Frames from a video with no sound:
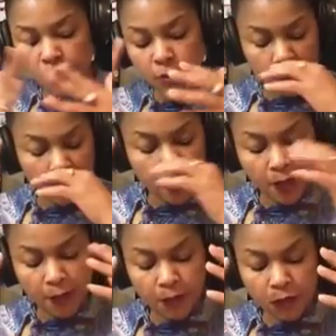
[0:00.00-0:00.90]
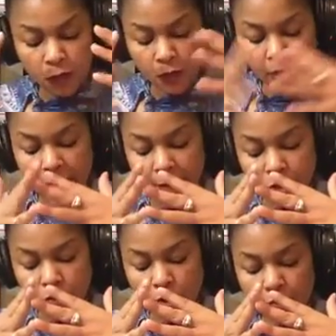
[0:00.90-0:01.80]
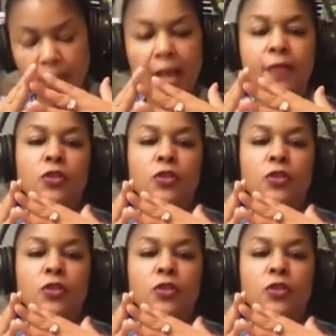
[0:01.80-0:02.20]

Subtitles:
with a habit you already have.